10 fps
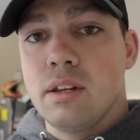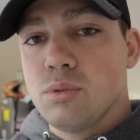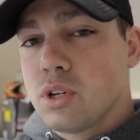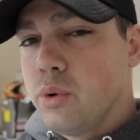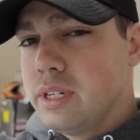It
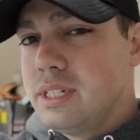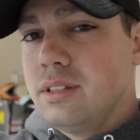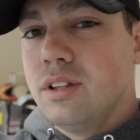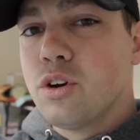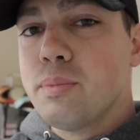was going a
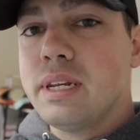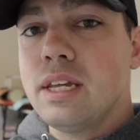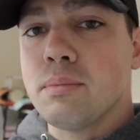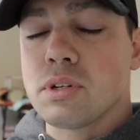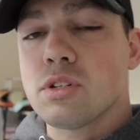little bit
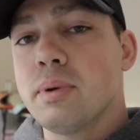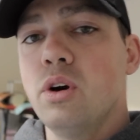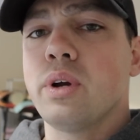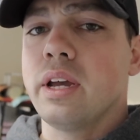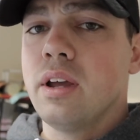dimmer. So I'm like,
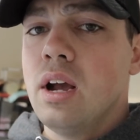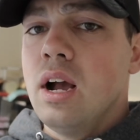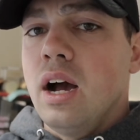okay,